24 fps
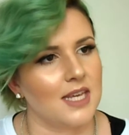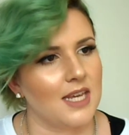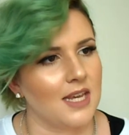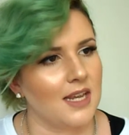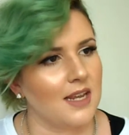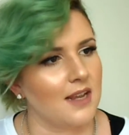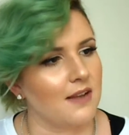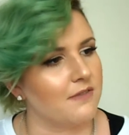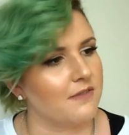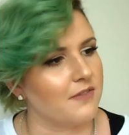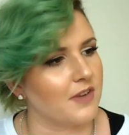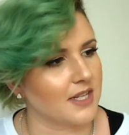
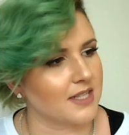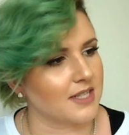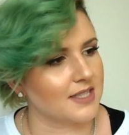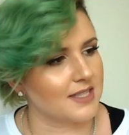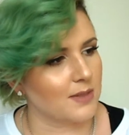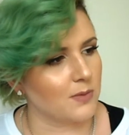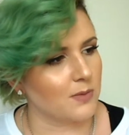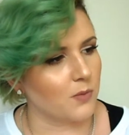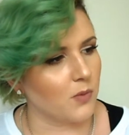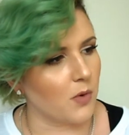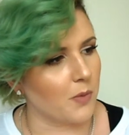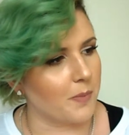the
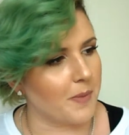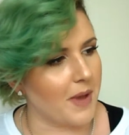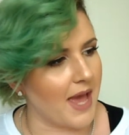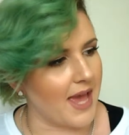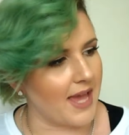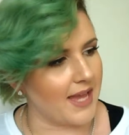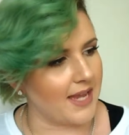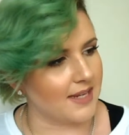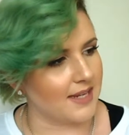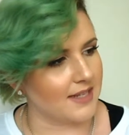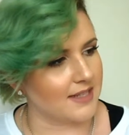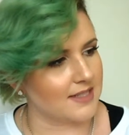Vixen War
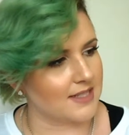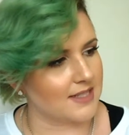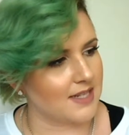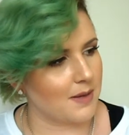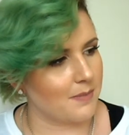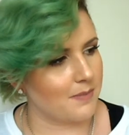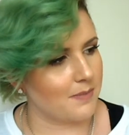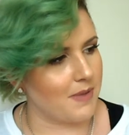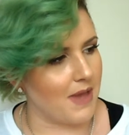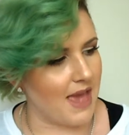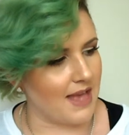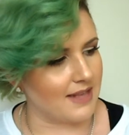
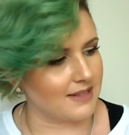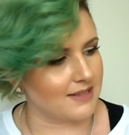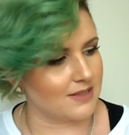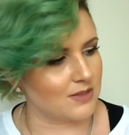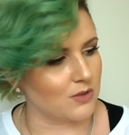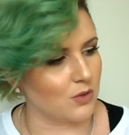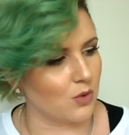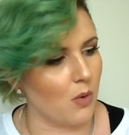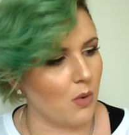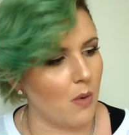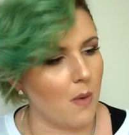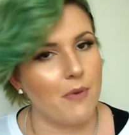Paint
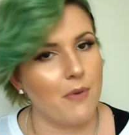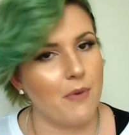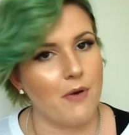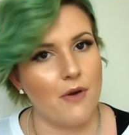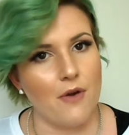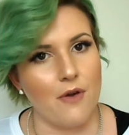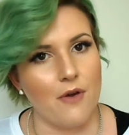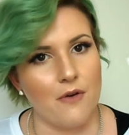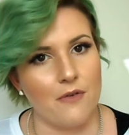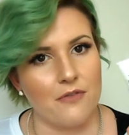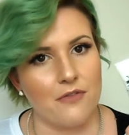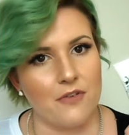Pastel
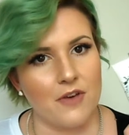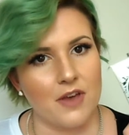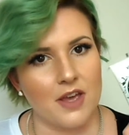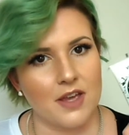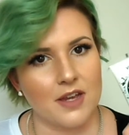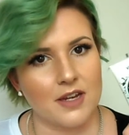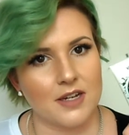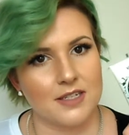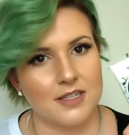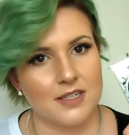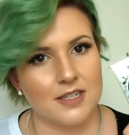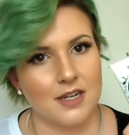
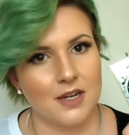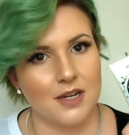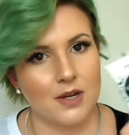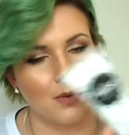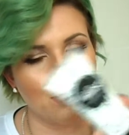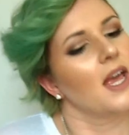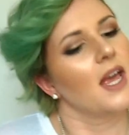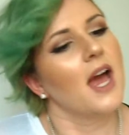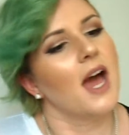Perfect.